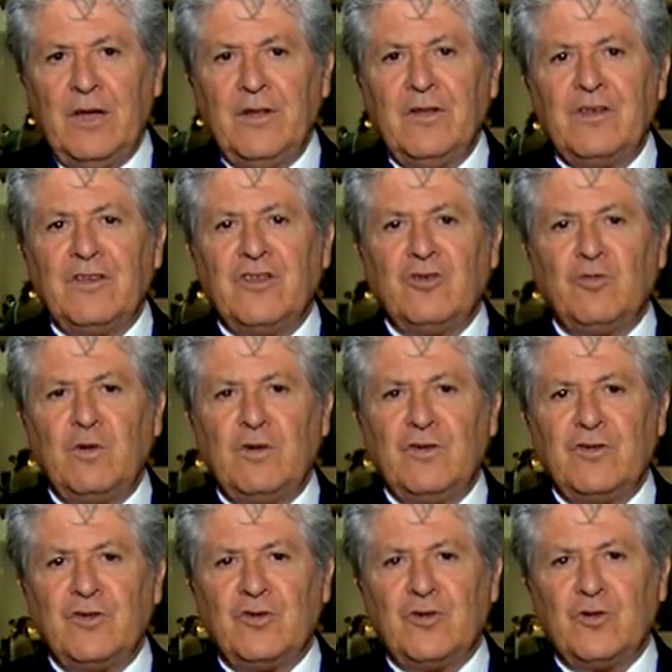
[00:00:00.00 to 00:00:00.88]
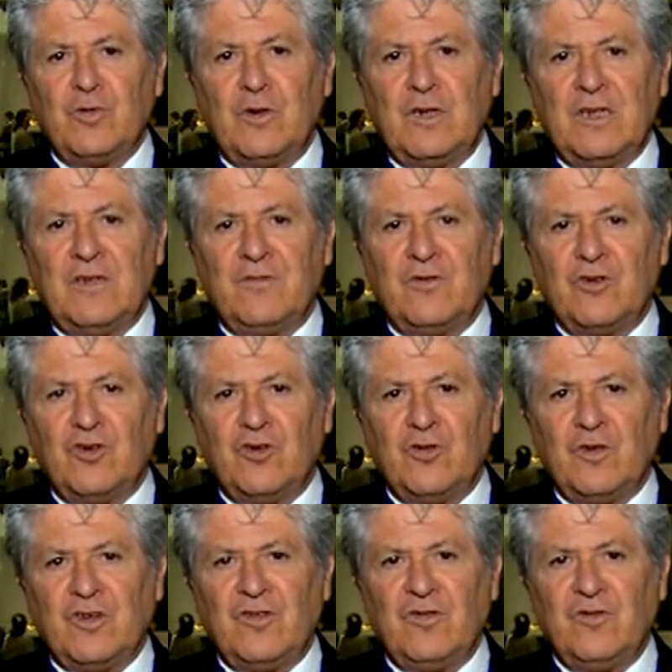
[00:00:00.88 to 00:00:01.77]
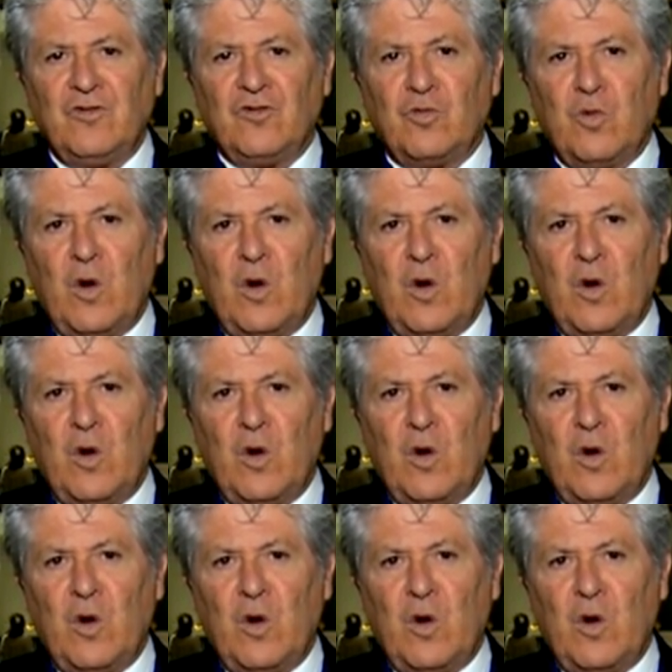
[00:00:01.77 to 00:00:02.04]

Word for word: This is Wilson Ruiz for Jewish News